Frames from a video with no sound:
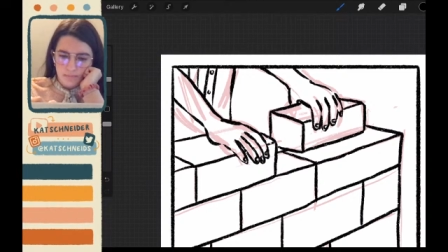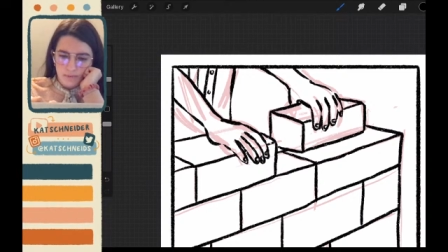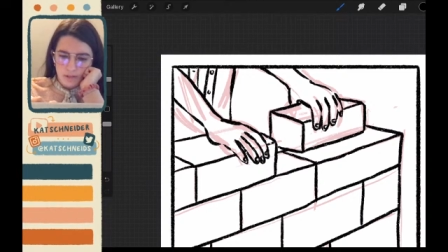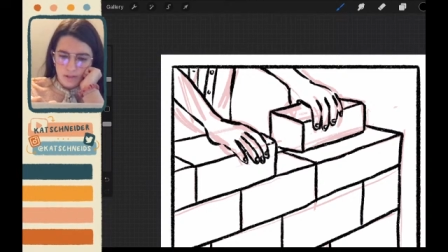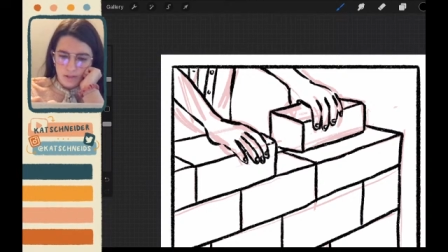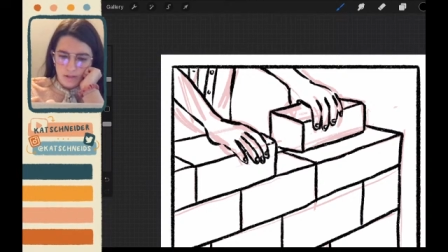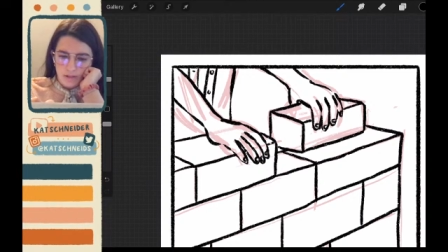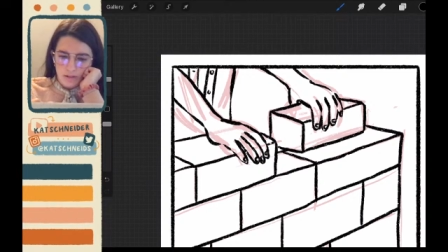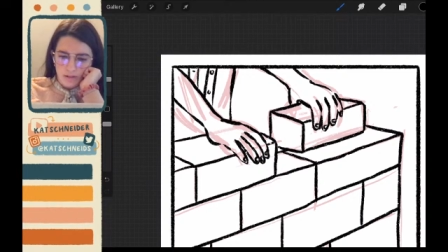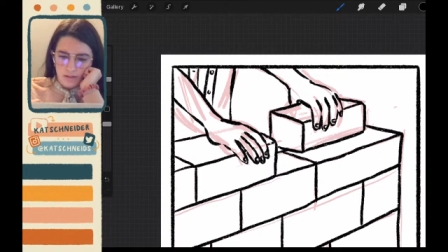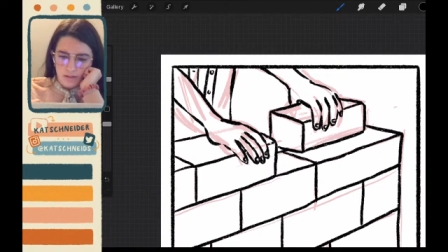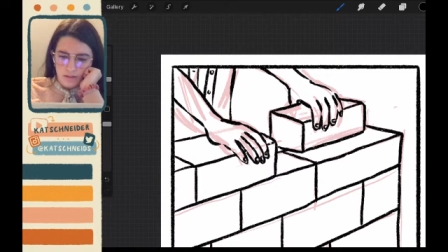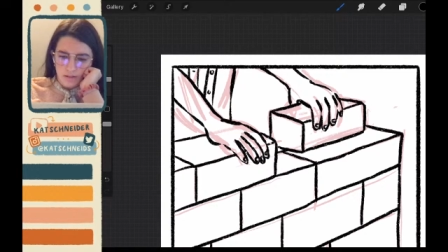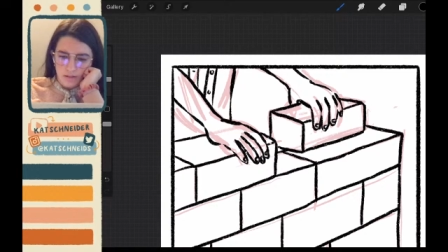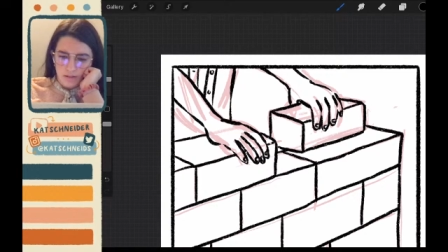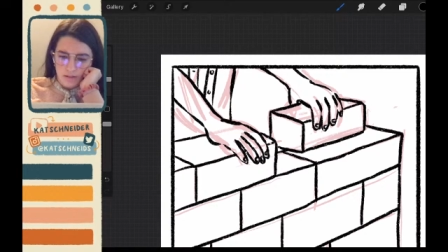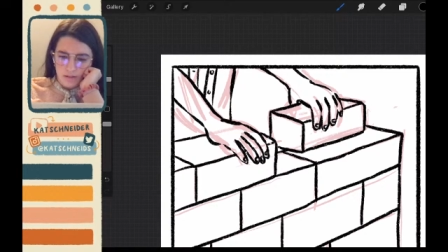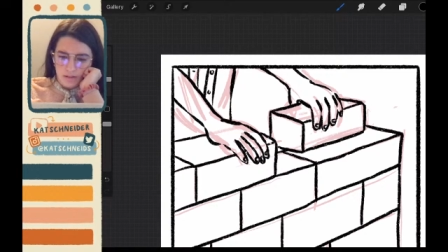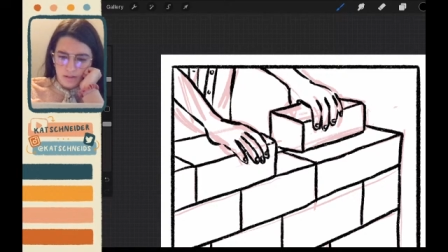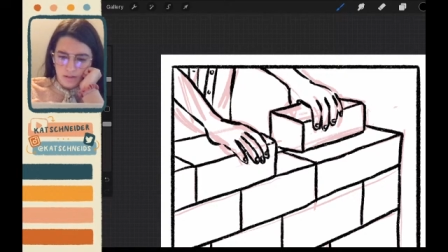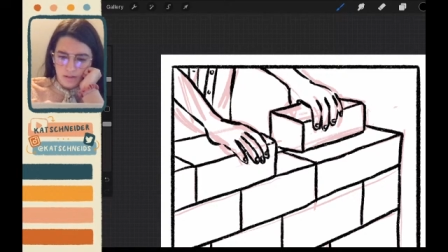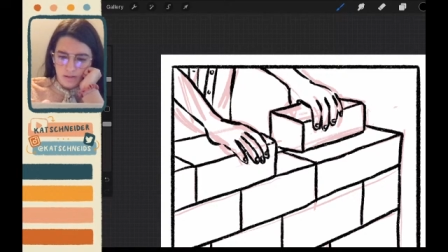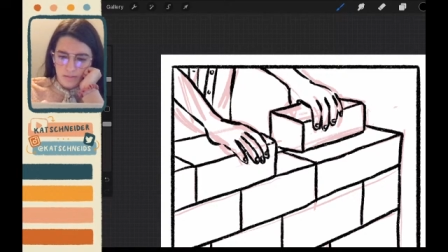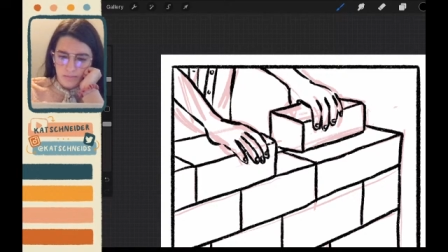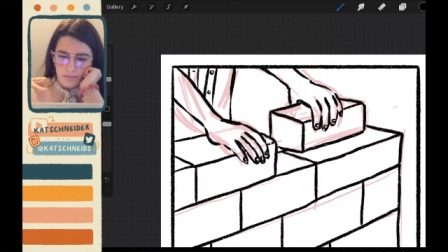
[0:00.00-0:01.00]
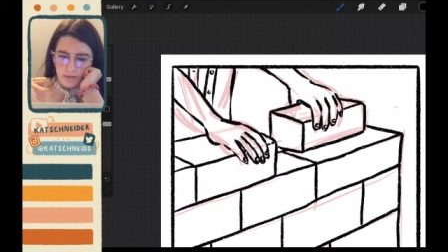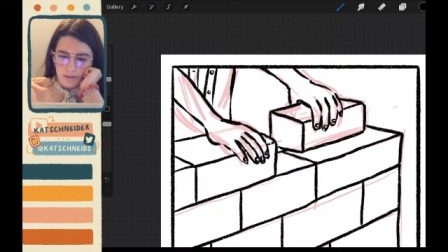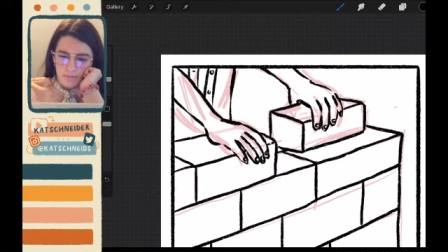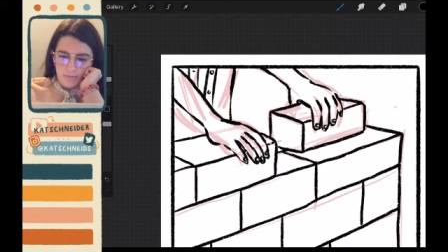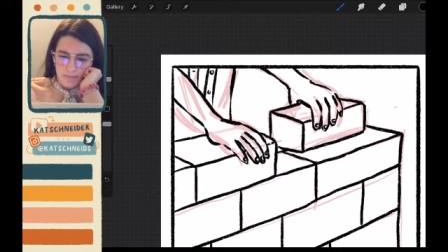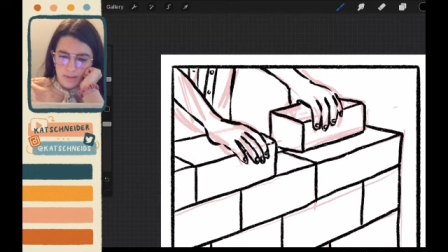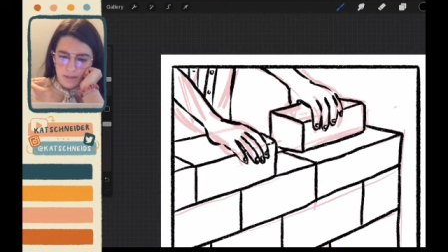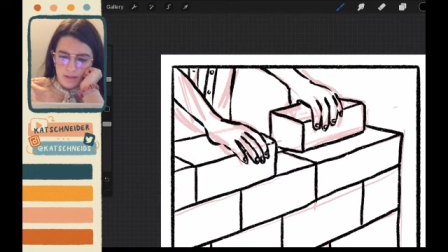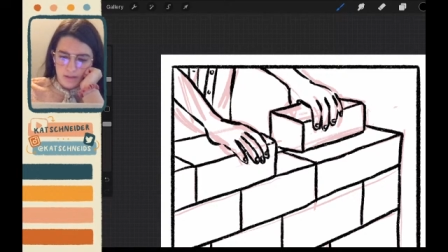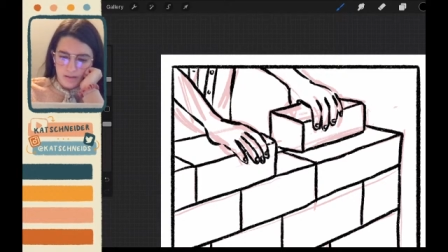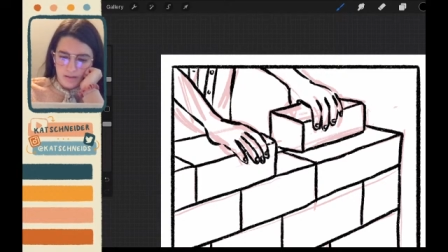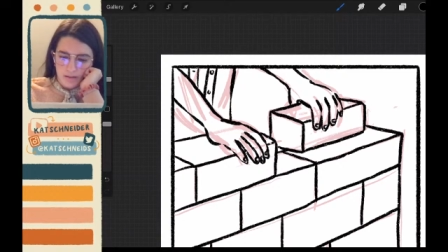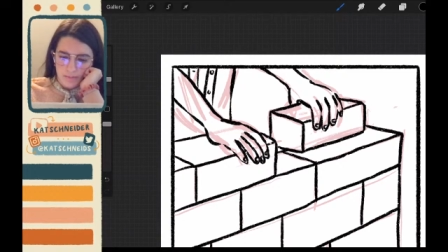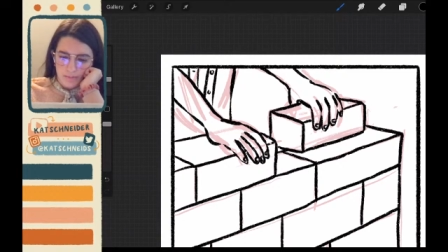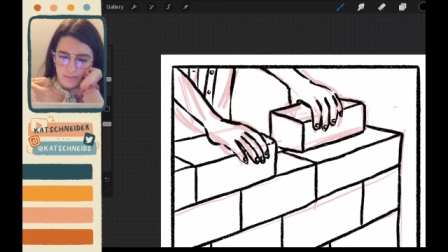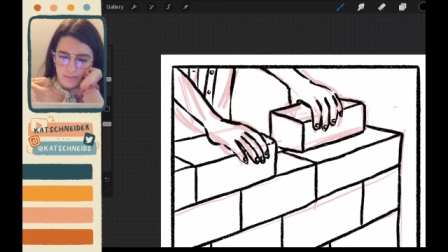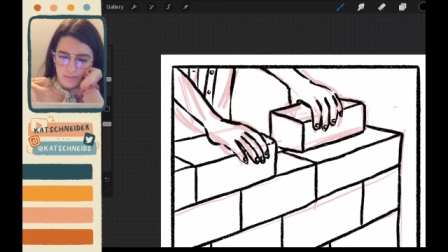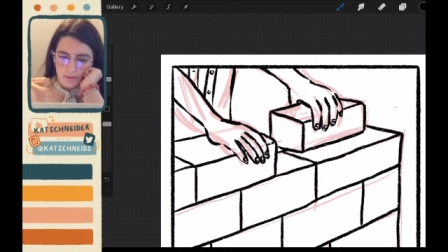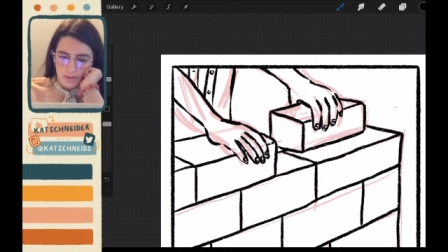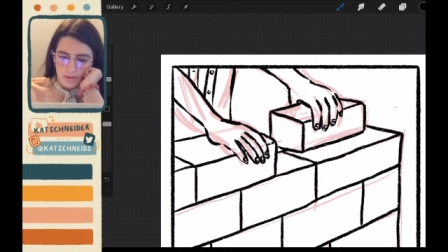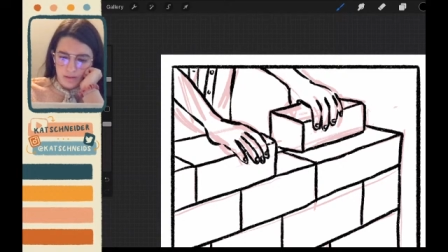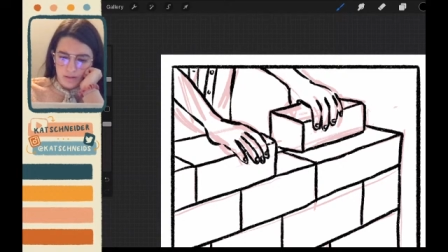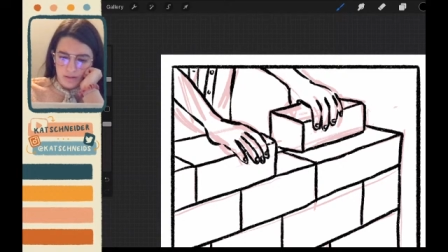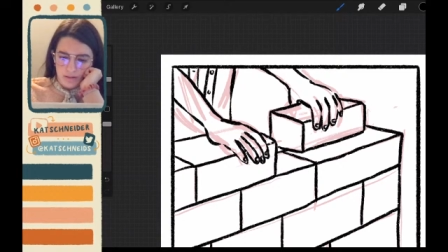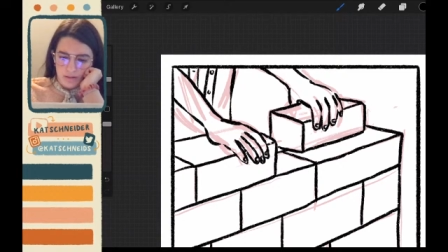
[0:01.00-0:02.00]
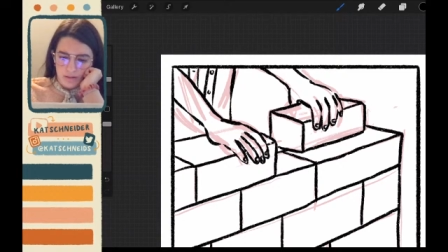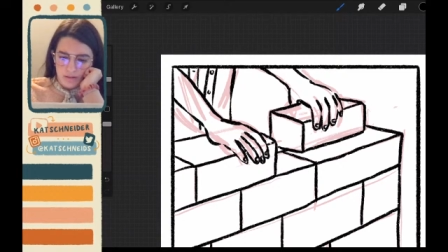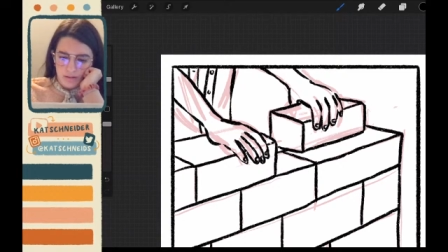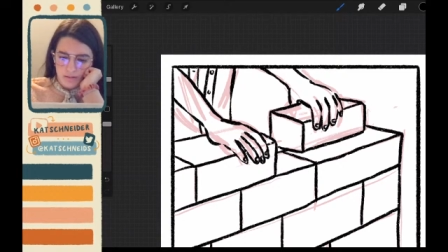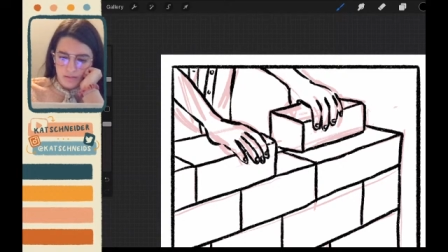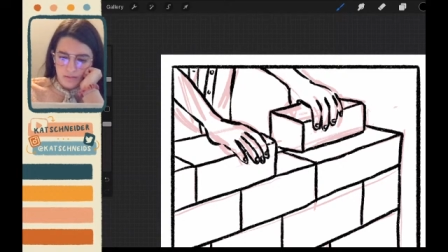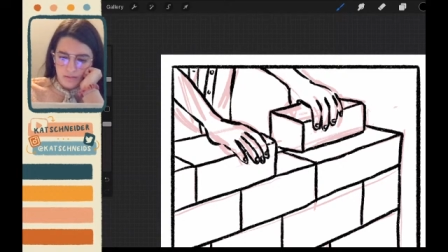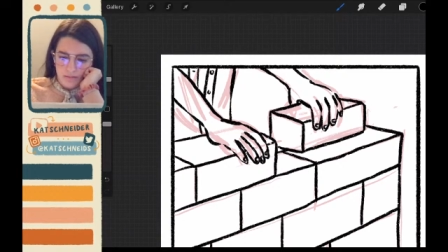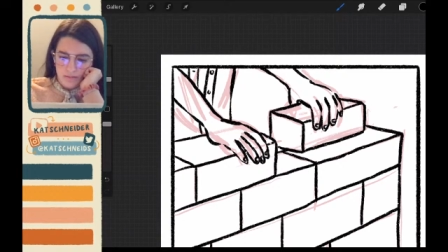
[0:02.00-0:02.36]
and then I'm gonna make it unbuttoned,